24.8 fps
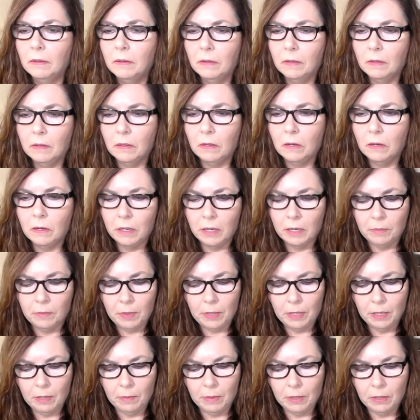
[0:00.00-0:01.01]
All right,
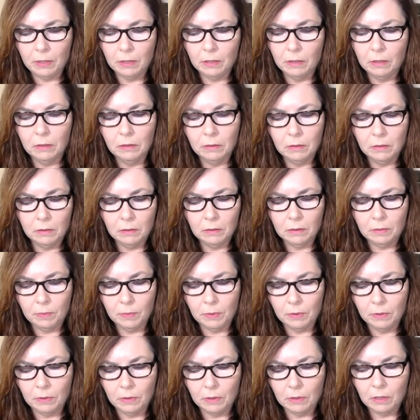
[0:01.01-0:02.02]
Pamela. Let's
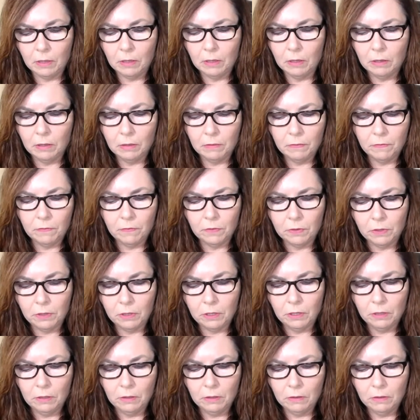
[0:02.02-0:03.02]
pull a card for
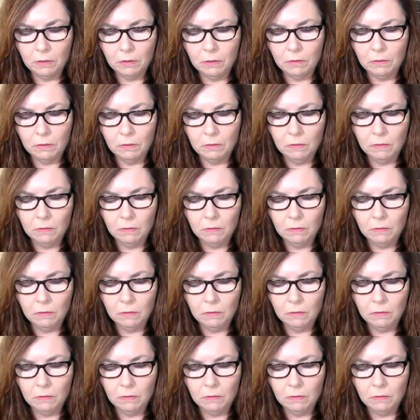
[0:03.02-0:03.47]
you.